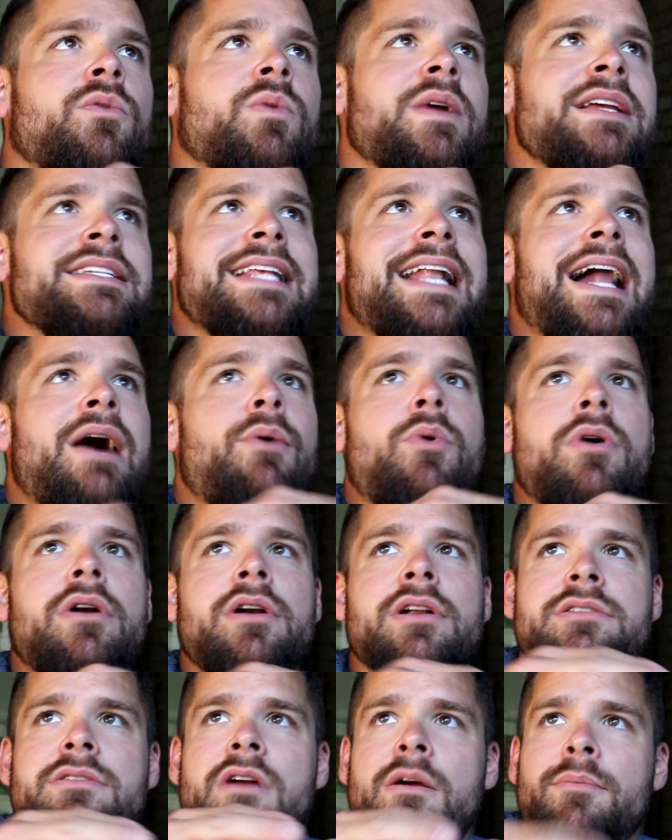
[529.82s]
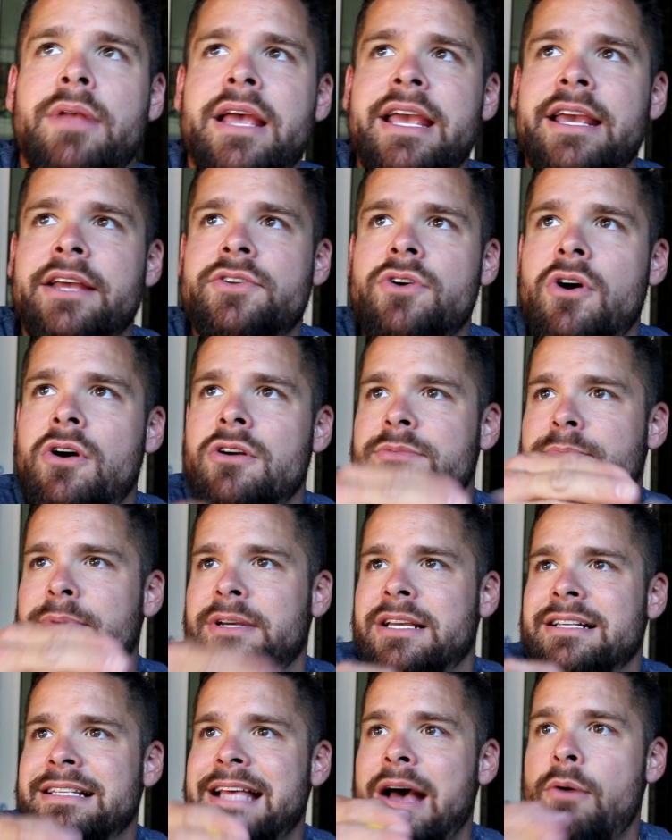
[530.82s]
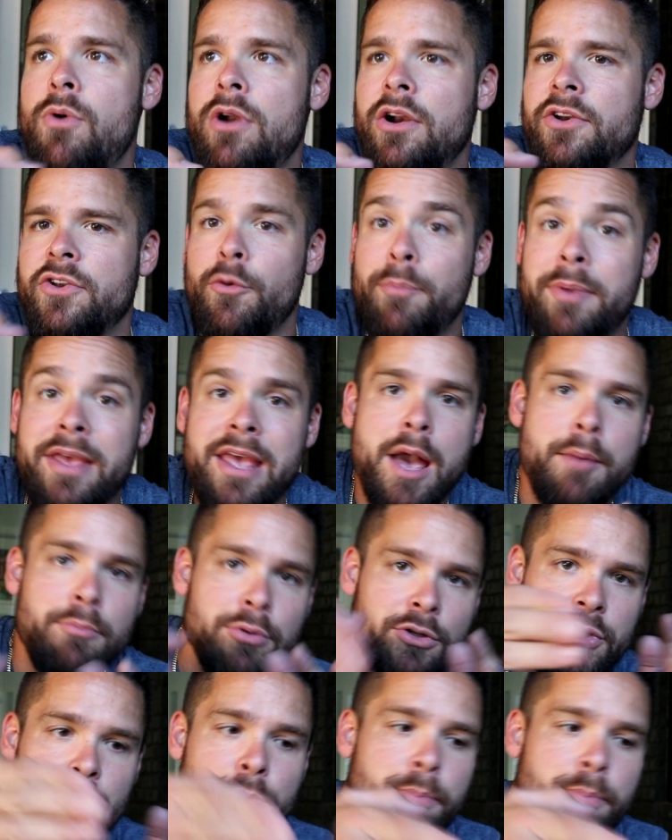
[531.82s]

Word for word: reason I wanted to start playing guitar is because I wanted to be able to